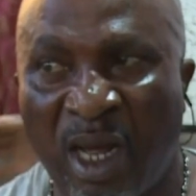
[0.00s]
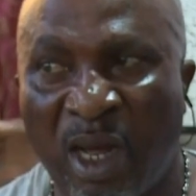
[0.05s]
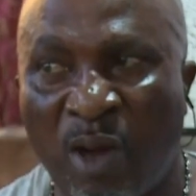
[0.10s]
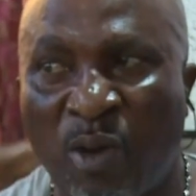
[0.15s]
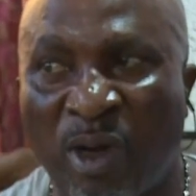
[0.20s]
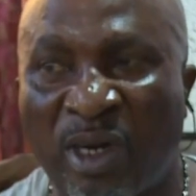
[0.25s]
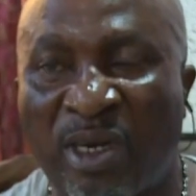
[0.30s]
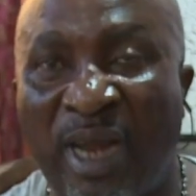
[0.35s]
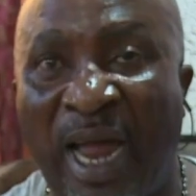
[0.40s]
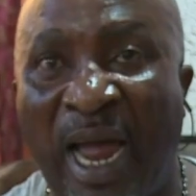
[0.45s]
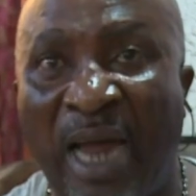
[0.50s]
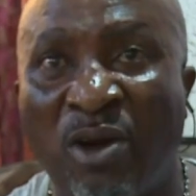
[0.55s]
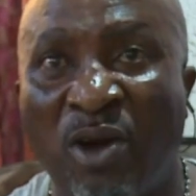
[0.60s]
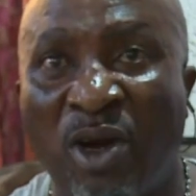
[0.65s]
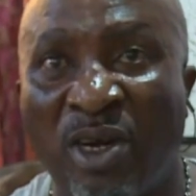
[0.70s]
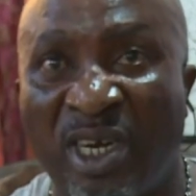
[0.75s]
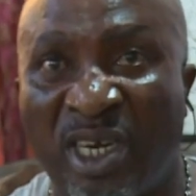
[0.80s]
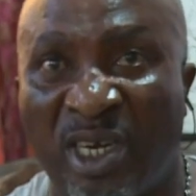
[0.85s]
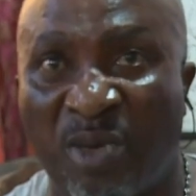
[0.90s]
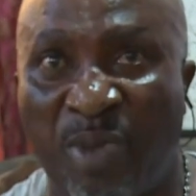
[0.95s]
He was lying
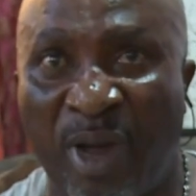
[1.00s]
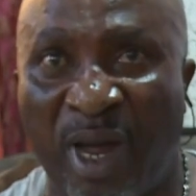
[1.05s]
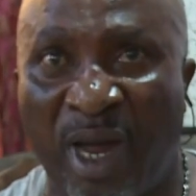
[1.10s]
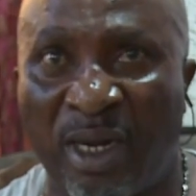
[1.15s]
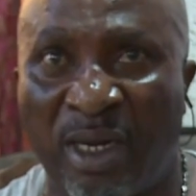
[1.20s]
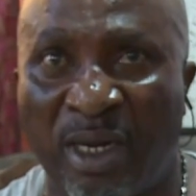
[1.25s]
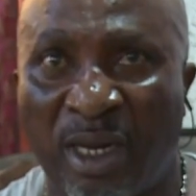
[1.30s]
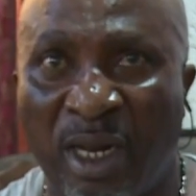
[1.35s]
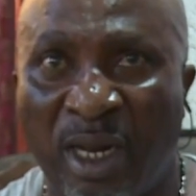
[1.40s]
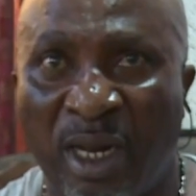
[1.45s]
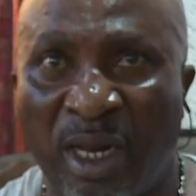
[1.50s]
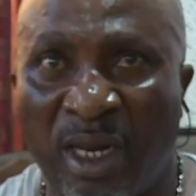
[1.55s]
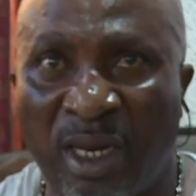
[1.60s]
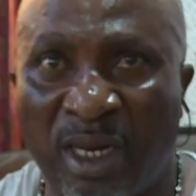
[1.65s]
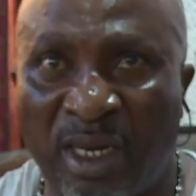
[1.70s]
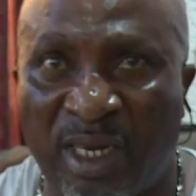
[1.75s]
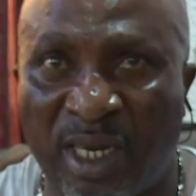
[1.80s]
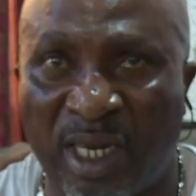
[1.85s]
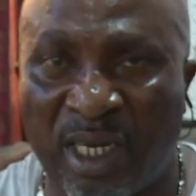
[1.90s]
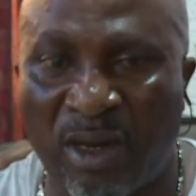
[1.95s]
on his bed.
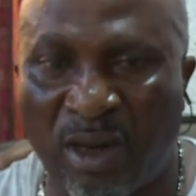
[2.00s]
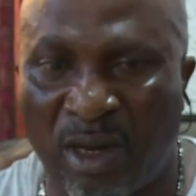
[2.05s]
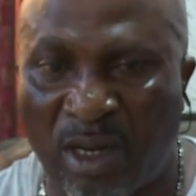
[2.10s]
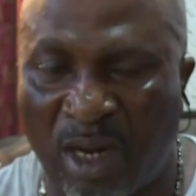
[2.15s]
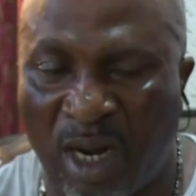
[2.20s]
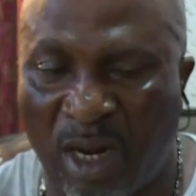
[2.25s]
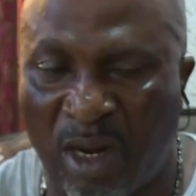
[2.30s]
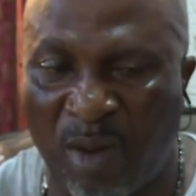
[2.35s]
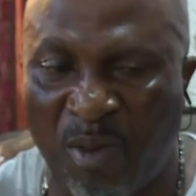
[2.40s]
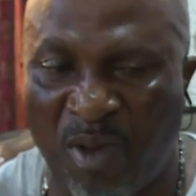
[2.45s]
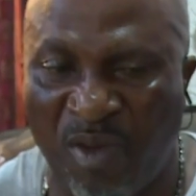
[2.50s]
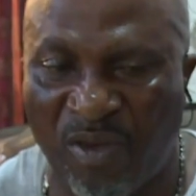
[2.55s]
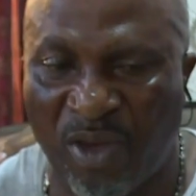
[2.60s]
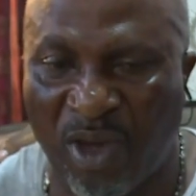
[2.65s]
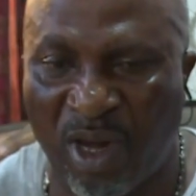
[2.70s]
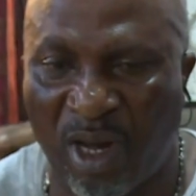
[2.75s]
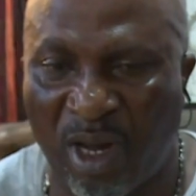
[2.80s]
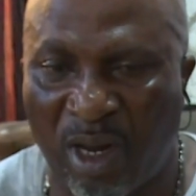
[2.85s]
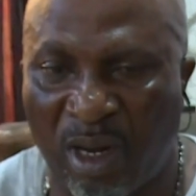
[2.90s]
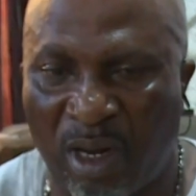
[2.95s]

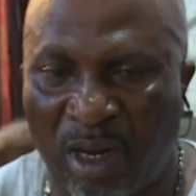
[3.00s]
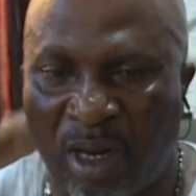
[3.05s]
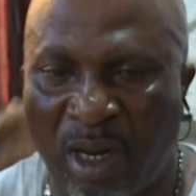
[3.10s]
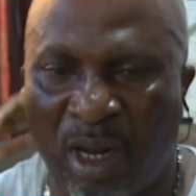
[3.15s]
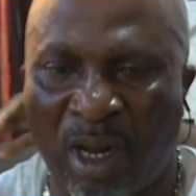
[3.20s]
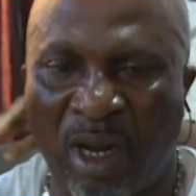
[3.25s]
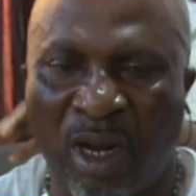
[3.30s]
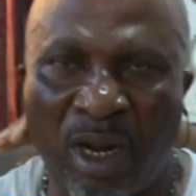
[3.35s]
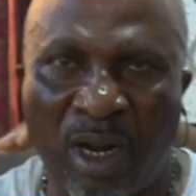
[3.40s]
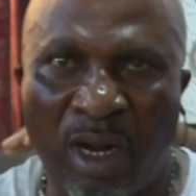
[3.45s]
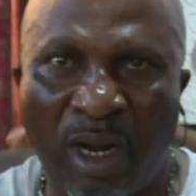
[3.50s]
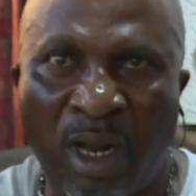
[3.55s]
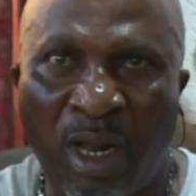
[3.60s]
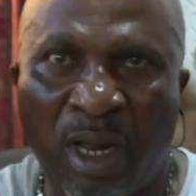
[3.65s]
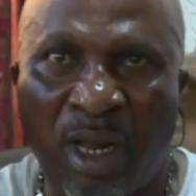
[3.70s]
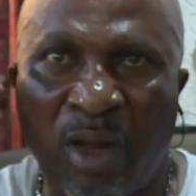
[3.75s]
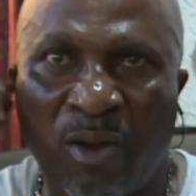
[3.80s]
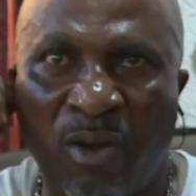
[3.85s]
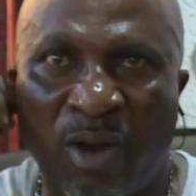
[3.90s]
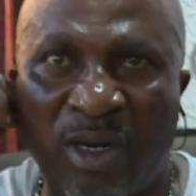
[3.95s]
Okay.
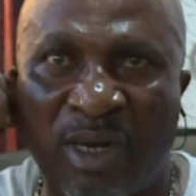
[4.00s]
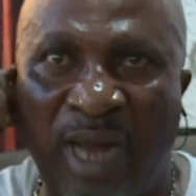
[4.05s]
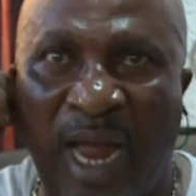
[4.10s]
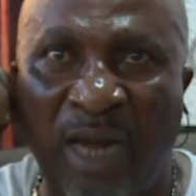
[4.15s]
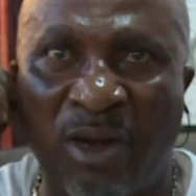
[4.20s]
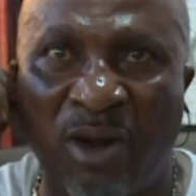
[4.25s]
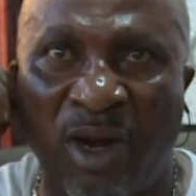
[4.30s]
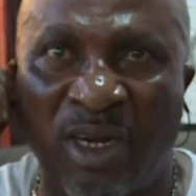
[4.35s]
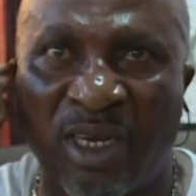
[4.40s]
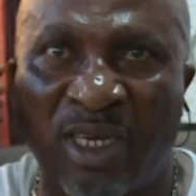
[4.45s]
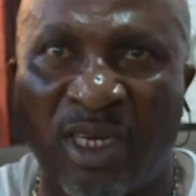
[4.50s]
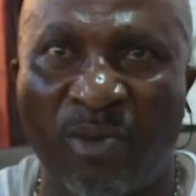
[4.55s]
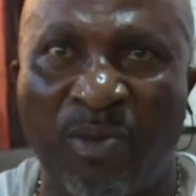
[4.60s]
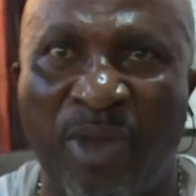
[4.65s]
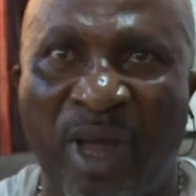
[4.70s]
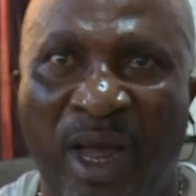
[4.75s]
He was lying on his